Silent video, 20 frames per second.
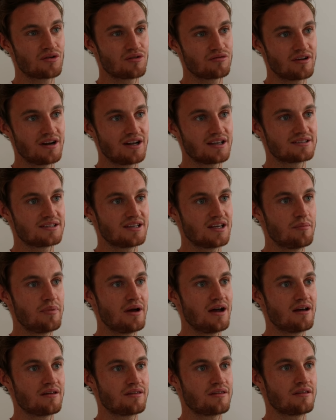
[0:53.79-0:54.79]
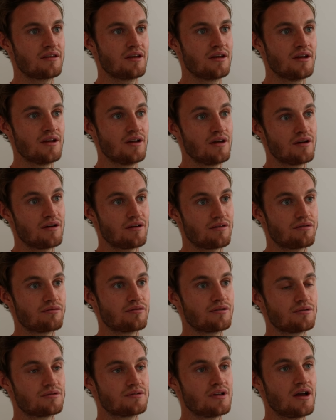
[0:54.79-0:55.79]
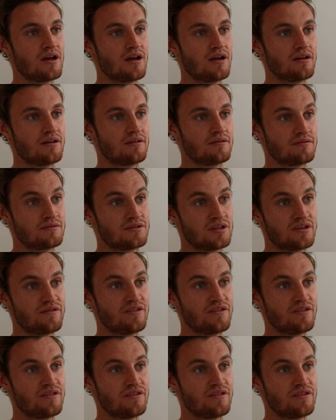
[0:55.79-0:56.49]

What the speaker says: I couldn't really see a path through to